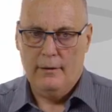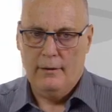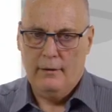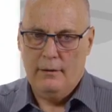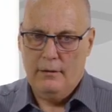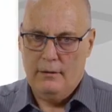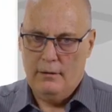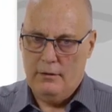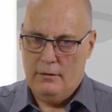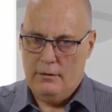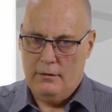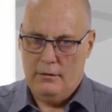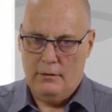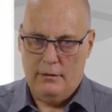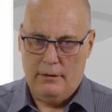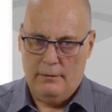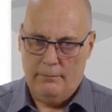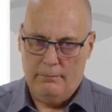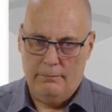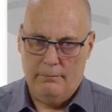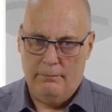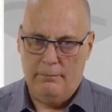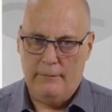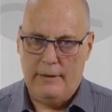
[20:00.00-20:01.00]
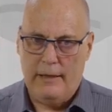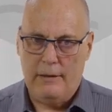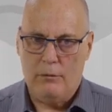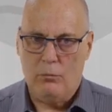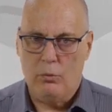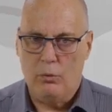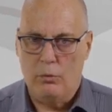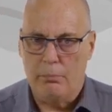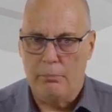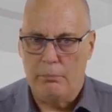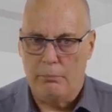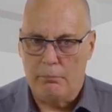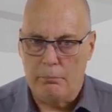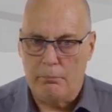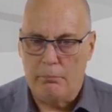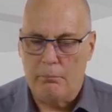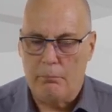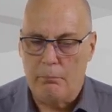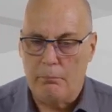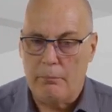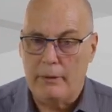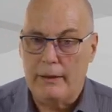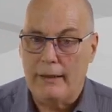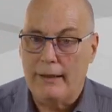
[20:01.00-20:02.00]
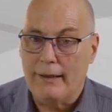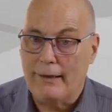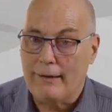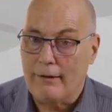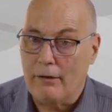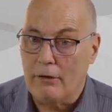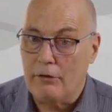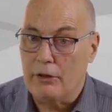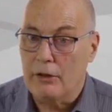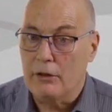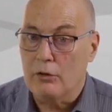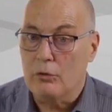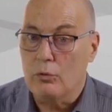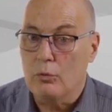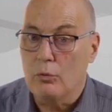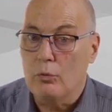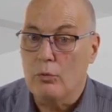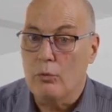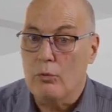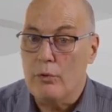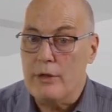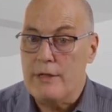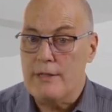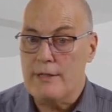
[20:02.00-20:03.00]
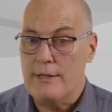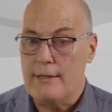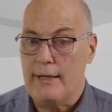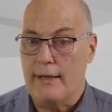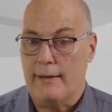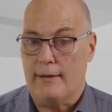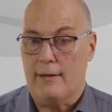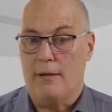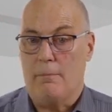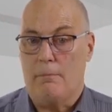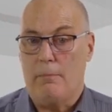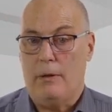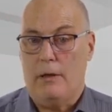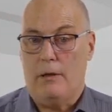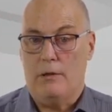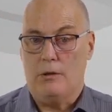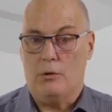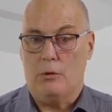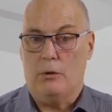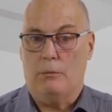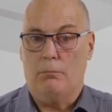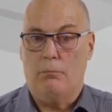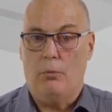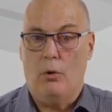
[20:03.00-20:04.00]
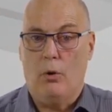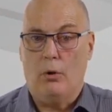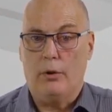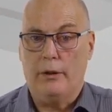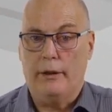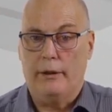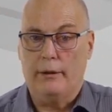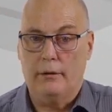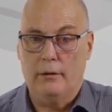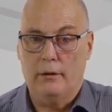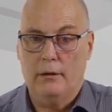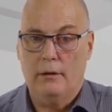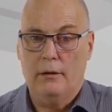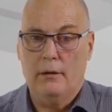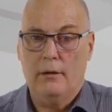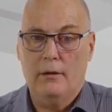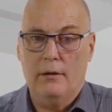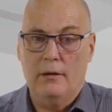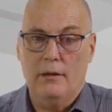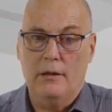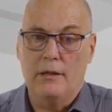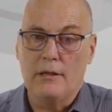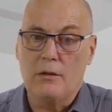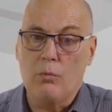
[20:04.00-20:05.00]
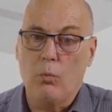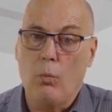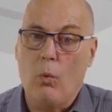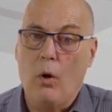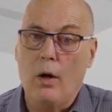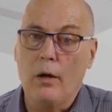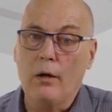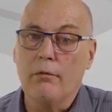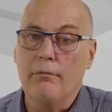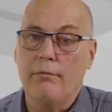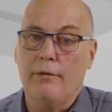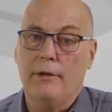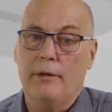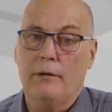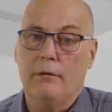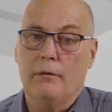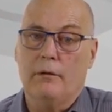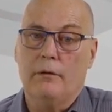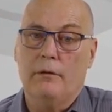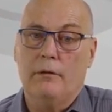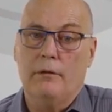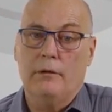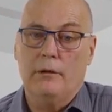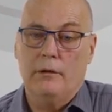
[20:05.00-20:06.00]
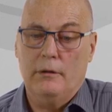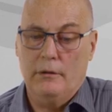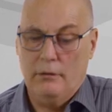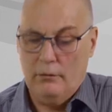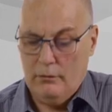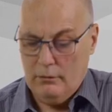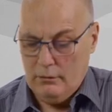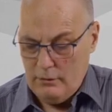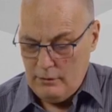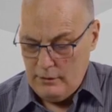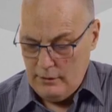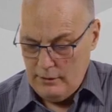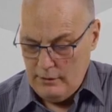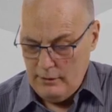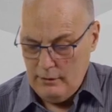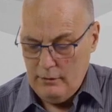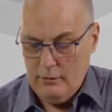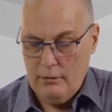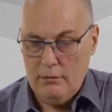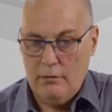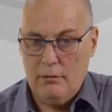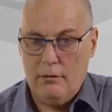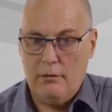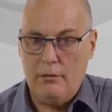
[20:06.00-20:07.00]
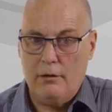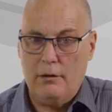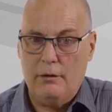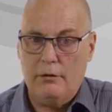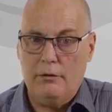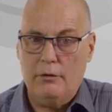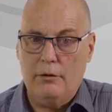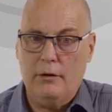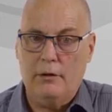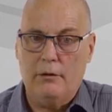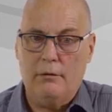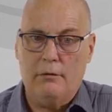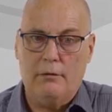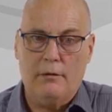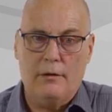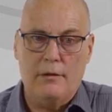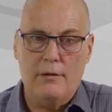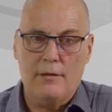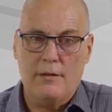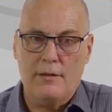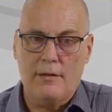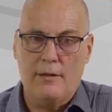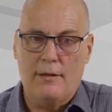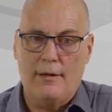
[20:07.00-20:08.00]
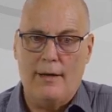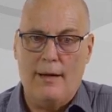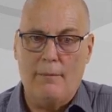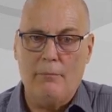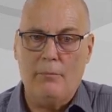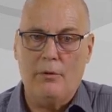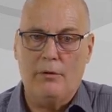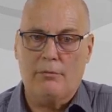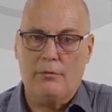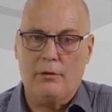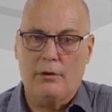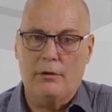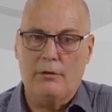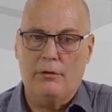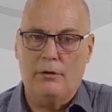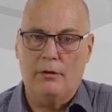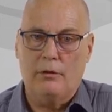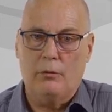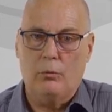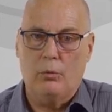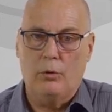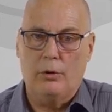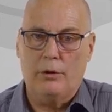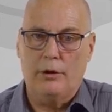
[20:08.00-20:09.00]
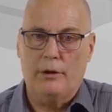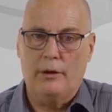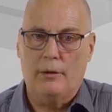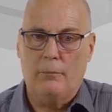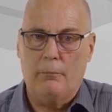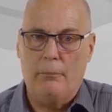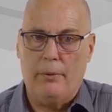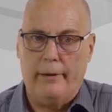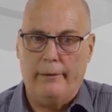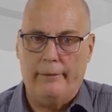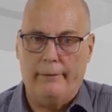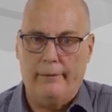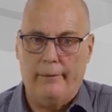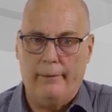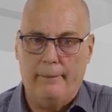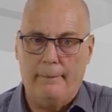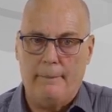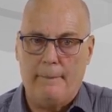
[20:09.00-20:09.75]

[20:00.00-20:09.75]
That would be a criteria to reset the power swing blocking as one of the criteria, not the criteria. It's a number of criteria working in parallel.